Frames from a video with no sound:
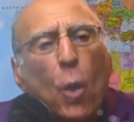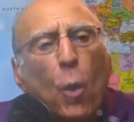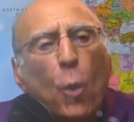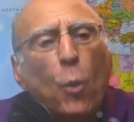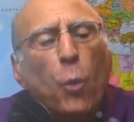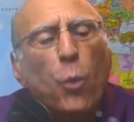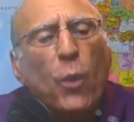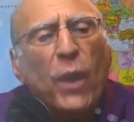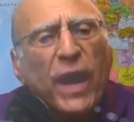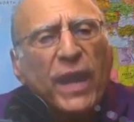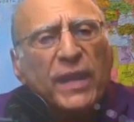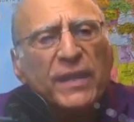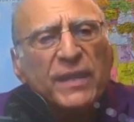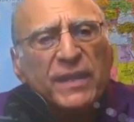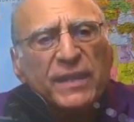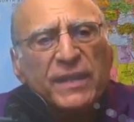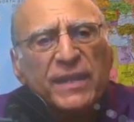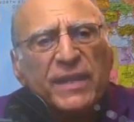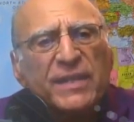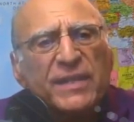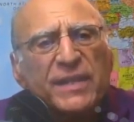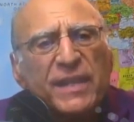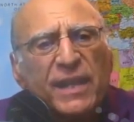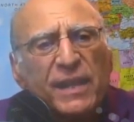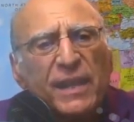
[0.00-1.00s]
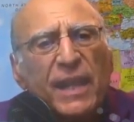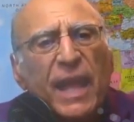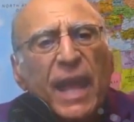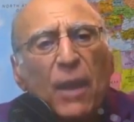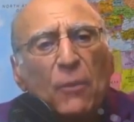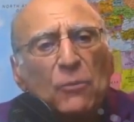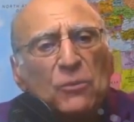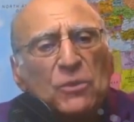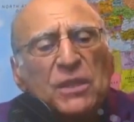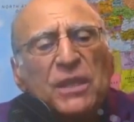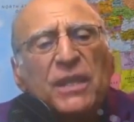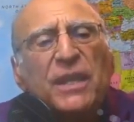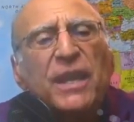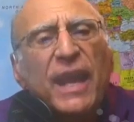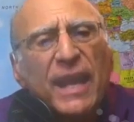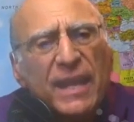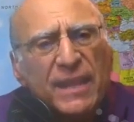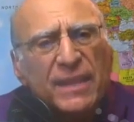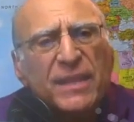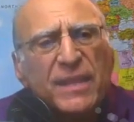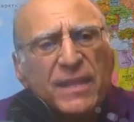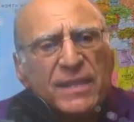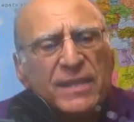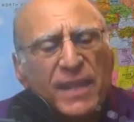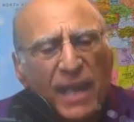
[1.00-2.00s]
Where did these clowns
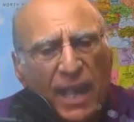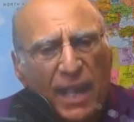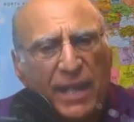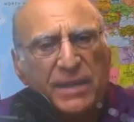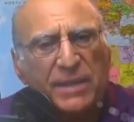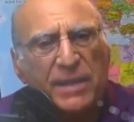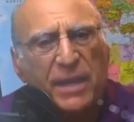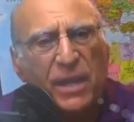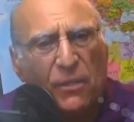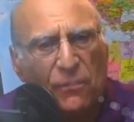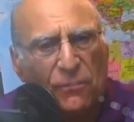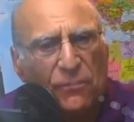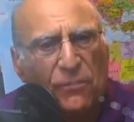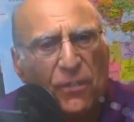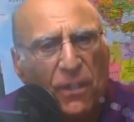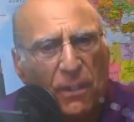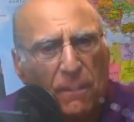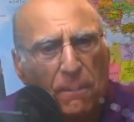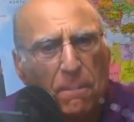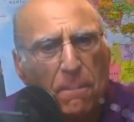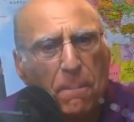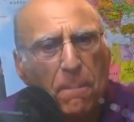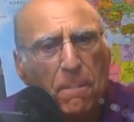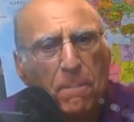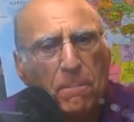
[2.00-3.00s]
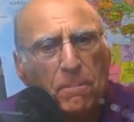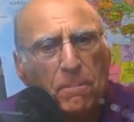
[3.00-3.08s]
get this idea from?